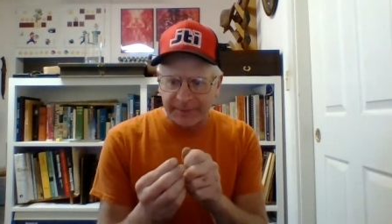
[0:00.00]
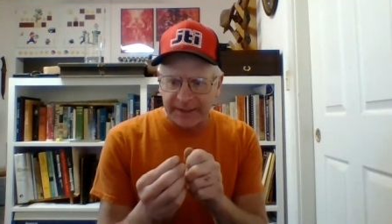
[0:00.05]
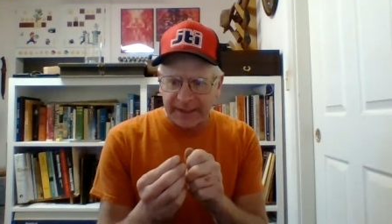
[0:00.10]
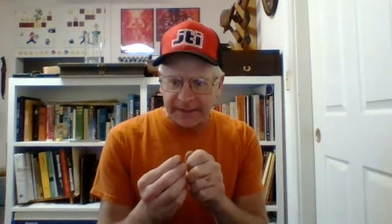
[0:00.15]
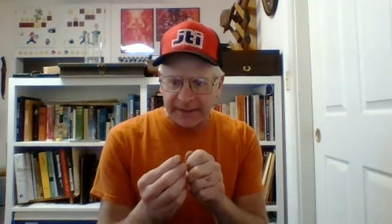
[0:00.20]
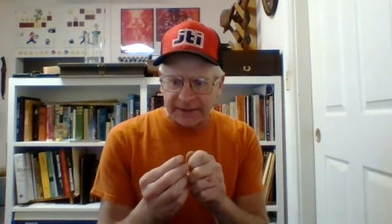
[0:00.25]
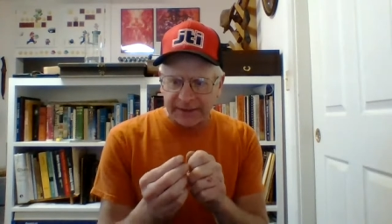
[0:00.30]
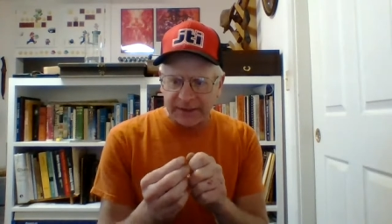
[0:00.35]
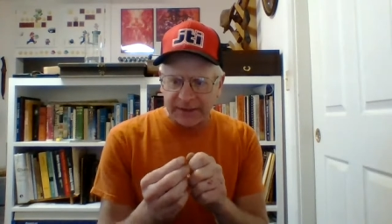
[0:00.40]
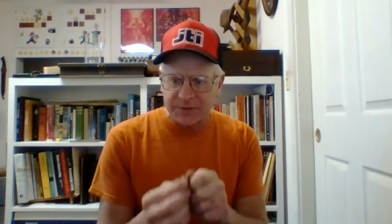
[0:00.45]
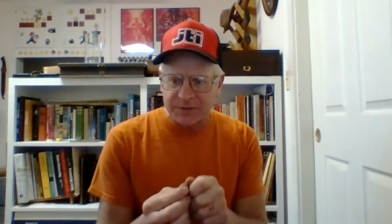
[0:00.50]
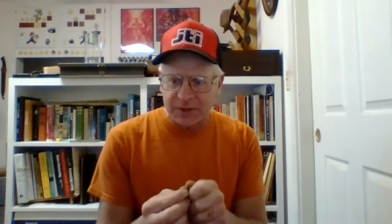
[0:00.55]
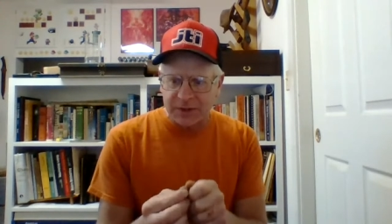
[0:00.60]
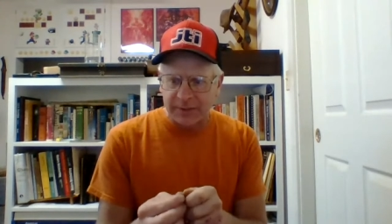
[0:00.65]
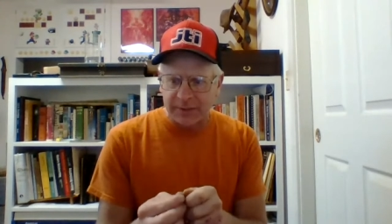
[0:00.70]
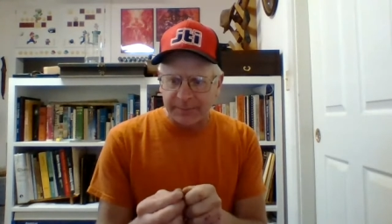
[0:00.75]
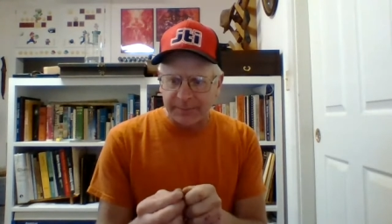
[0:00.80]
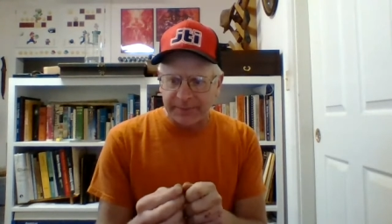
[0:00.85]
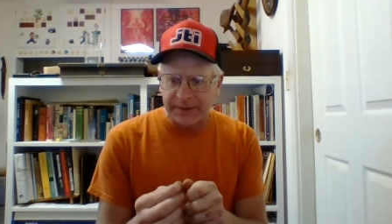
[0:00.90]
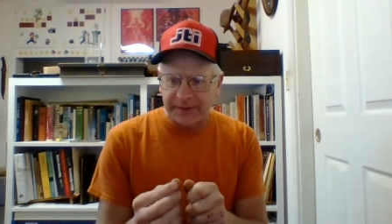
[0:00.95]
And then I
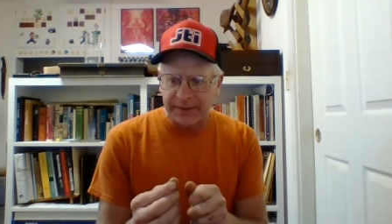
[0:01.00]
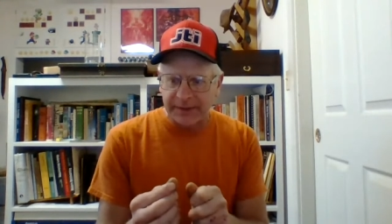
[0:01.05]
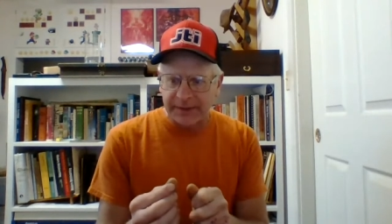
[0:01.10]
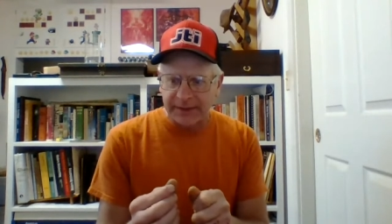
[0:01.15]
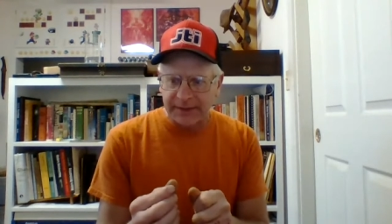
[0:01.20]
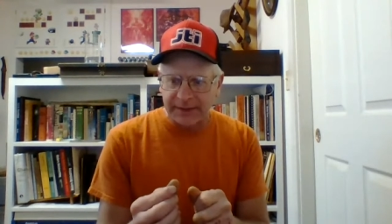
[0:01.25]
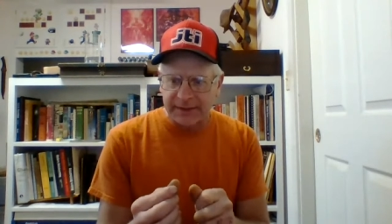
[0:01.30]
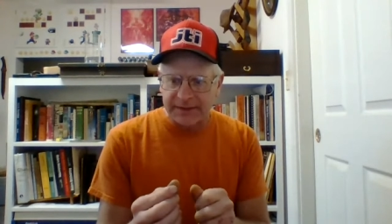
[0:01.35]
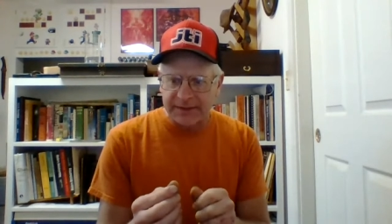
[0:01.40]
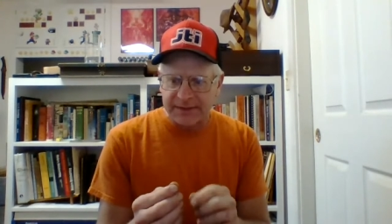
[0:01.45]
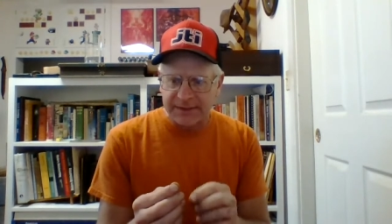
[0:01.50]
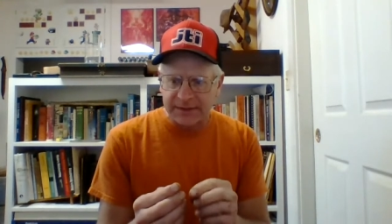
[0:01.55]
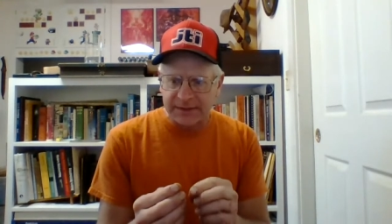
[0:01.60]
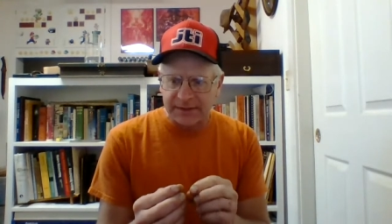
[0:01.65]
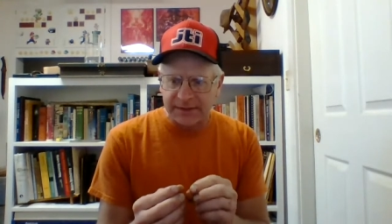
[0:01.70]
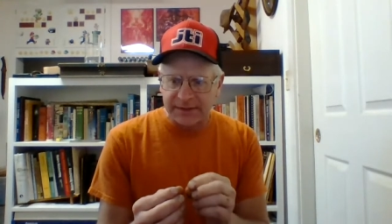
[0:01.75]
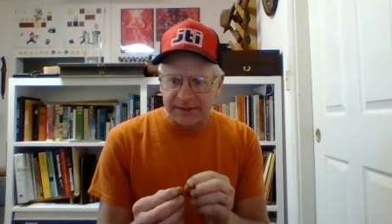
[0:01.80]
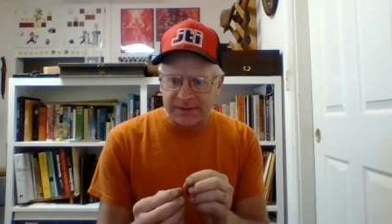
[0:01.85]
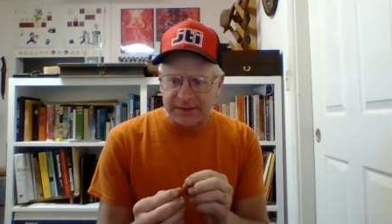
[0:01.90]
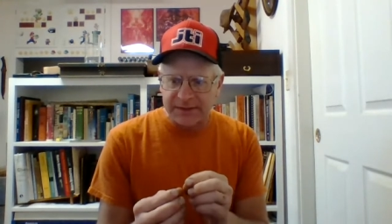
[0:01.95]
sharpen it and keep sharpening
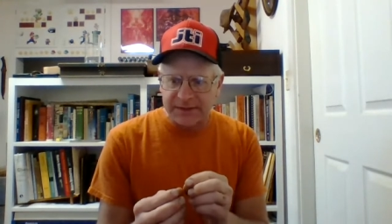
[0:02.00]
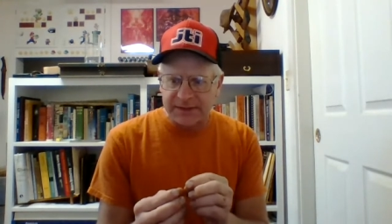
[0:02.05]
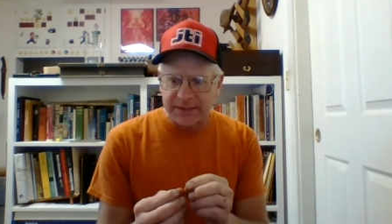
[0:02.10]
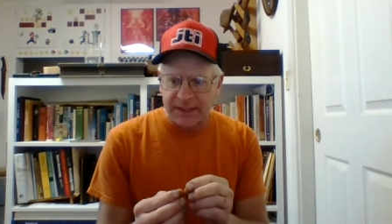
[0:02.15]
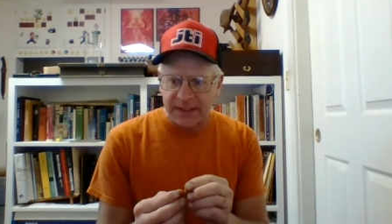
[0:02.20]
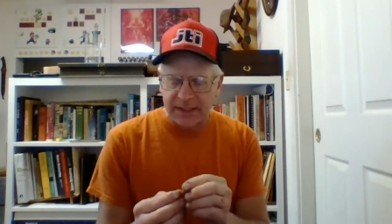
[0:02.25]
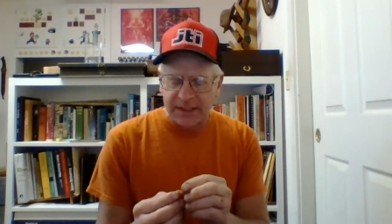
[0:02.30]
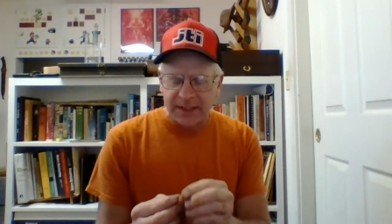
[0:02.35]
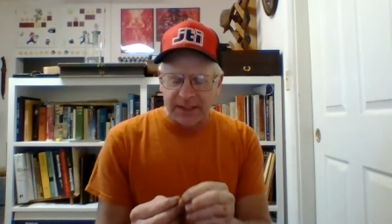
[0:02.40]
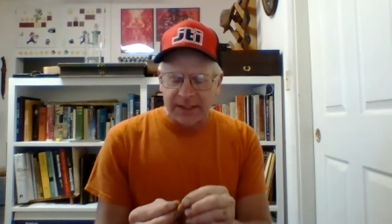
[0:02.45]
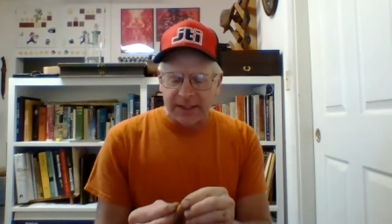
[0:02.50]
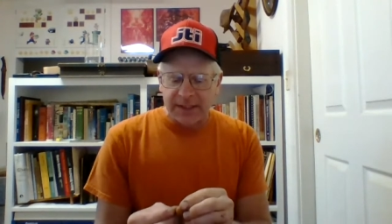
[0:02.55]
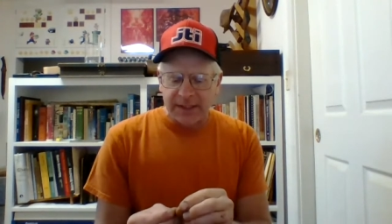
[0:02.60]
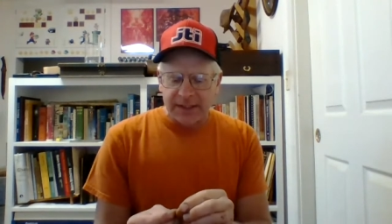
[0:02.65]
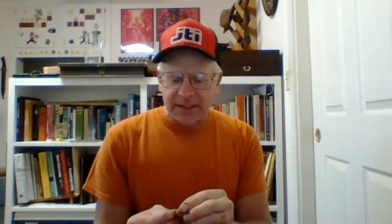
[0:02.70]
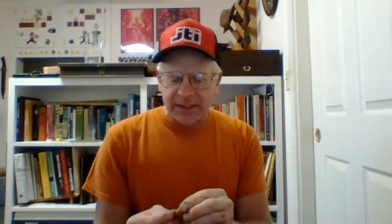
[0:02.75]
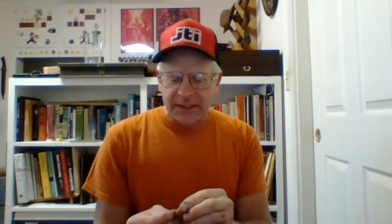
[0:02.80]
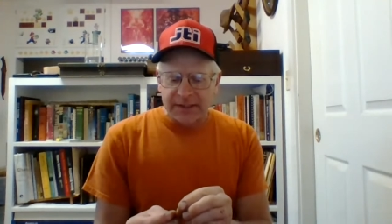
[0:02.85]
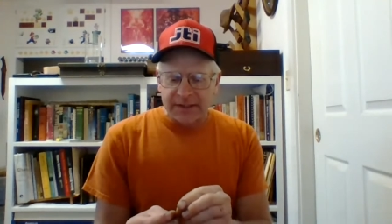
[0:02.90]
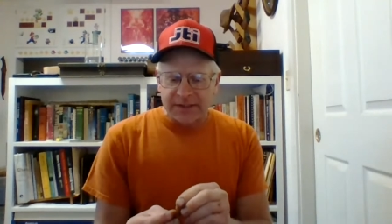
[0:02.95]
it until it's
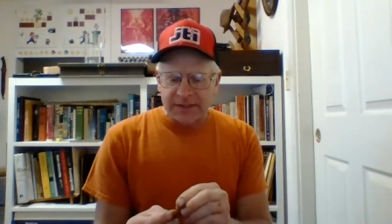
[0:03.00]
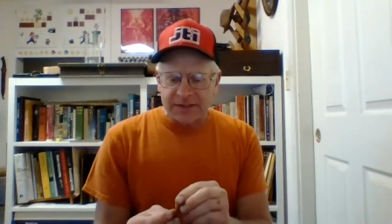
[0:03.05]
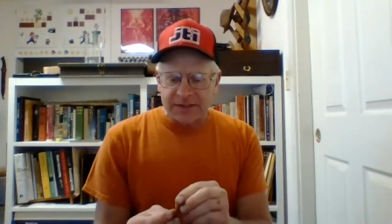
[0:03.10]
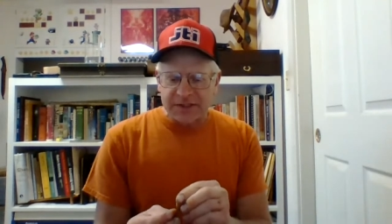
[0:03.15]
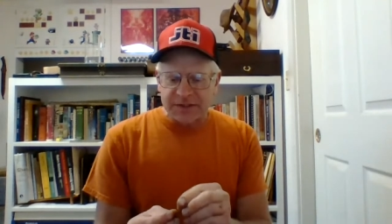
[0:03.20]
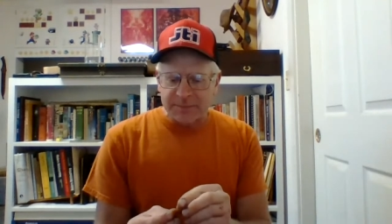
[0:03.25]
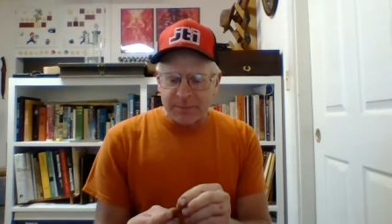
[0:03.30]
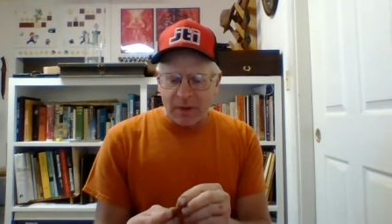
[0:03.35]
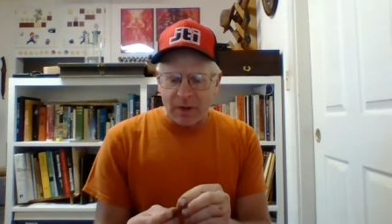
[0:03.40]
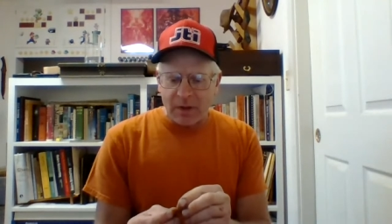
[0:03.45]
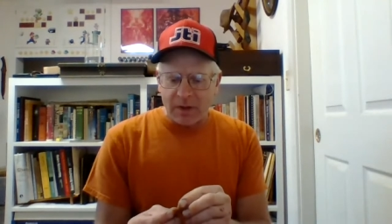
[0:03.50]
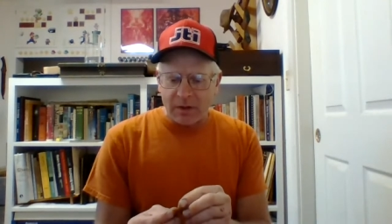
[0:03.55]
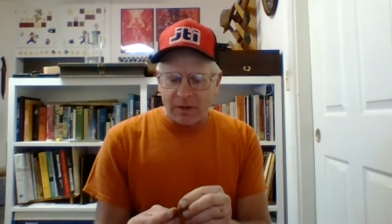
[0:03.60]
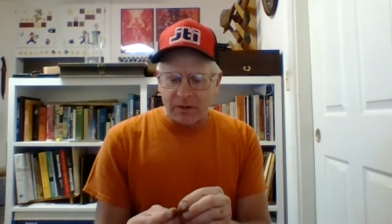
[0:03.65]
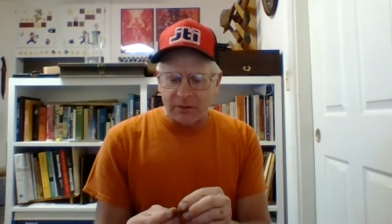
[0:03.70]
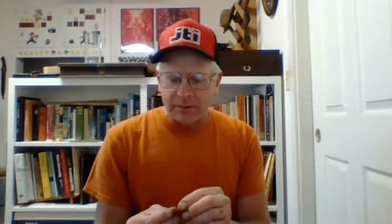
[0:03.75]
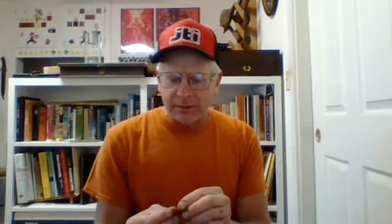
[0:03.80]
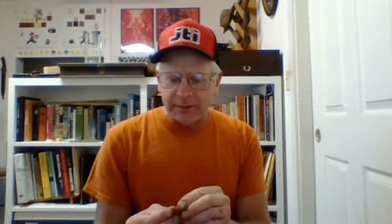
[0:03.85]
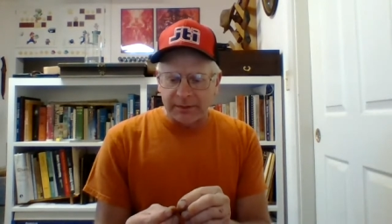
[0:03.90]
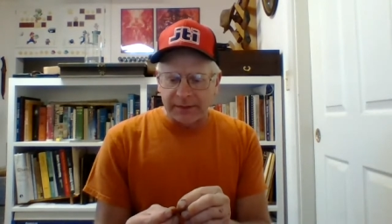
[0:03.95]

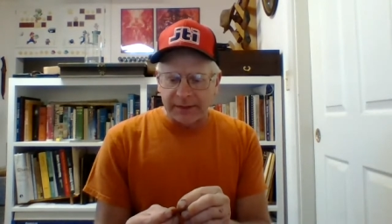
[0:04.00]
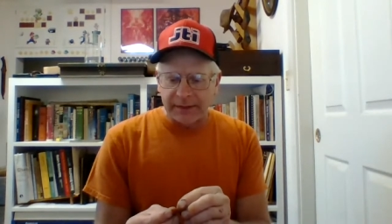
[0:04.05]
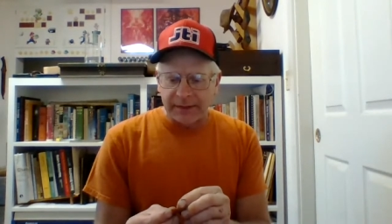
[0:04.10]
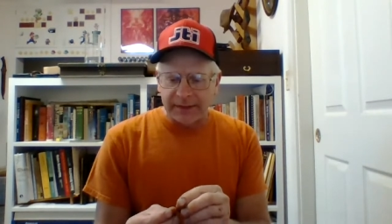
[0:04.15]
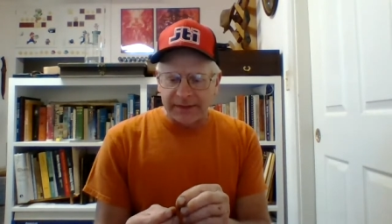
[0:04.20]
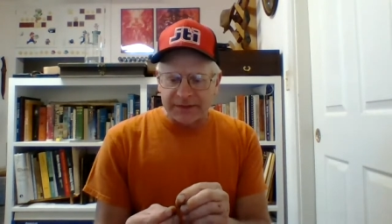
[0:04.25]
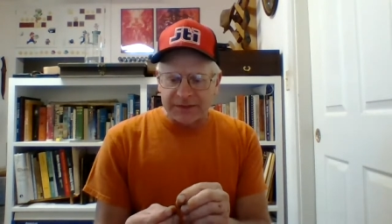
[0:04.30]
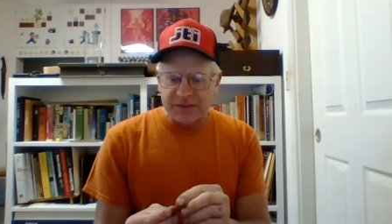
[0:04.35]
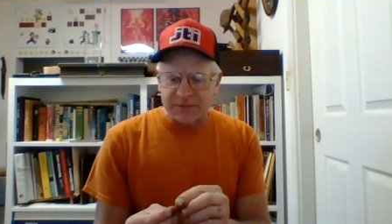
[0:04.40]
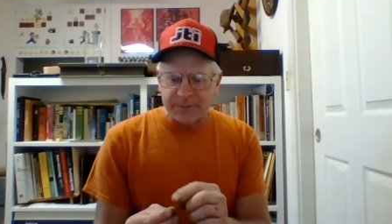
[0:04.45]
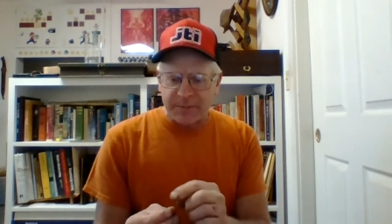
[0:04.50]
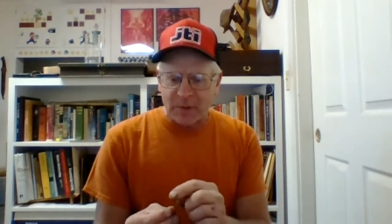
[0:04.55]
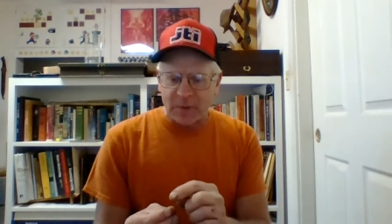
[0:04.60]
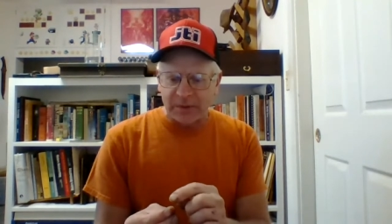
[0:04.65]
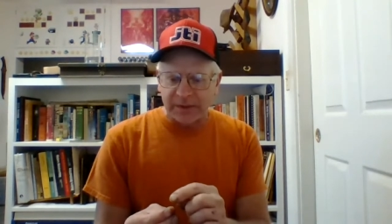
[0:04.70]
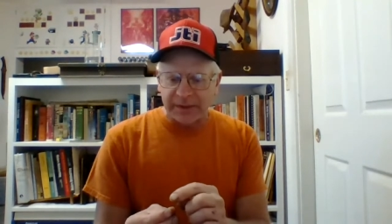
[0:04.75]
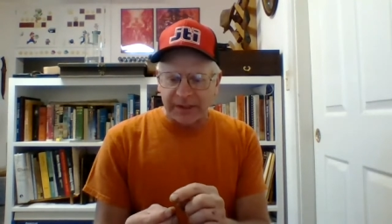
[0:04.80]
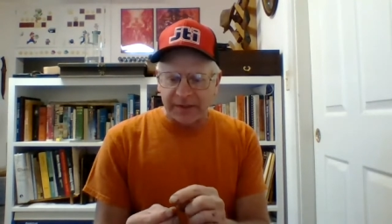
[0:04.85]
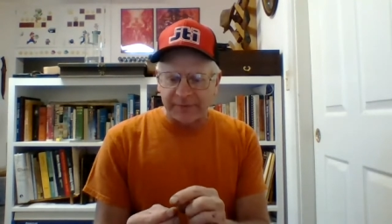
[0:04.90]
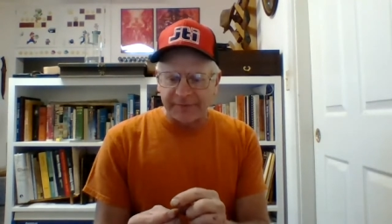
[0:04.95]
small and just
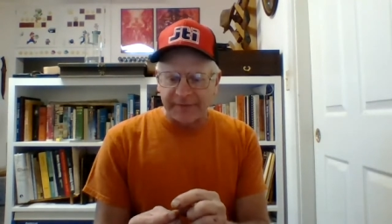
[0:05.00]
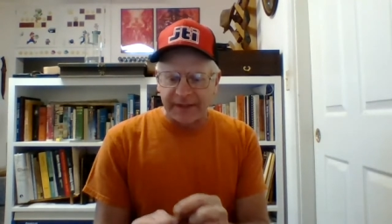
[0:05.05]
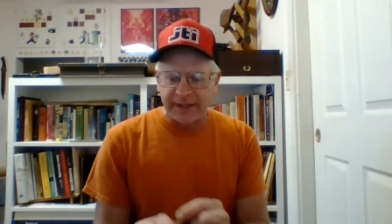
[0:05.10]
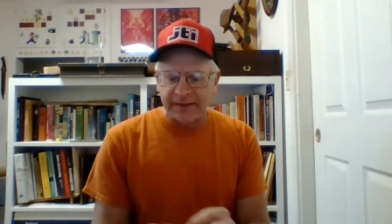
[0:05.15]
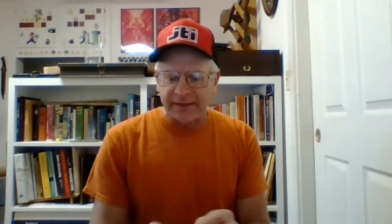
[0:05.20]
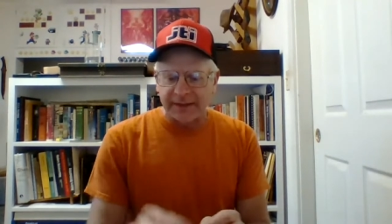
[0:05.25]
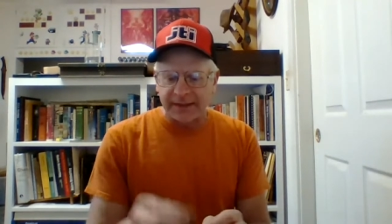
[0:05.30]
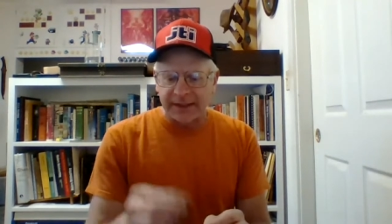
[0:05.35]
poking out the